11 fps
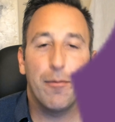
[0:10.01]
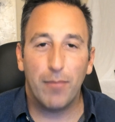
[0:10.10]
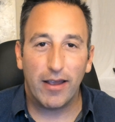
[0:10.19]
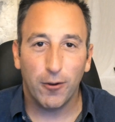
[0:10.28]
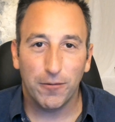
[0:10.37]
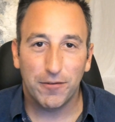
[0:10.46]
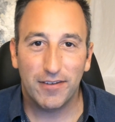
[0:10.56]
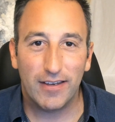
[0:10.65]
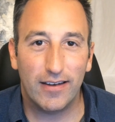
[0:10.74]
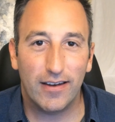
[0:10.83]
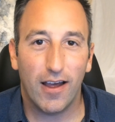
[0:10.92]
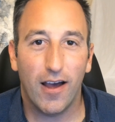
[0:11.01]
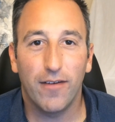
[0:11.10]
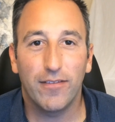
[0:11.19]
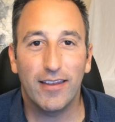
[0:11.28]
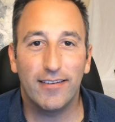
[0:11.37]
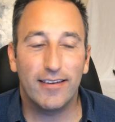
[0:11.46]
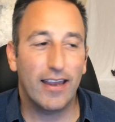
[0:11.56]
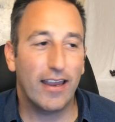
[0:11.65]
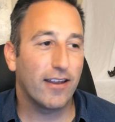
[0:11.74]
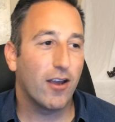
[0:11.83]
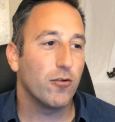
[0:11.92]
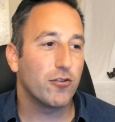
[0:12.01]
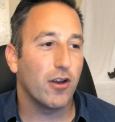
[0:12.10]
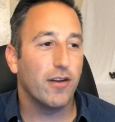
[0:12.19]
I'm Mike Goldstein of EZ Dating Coach.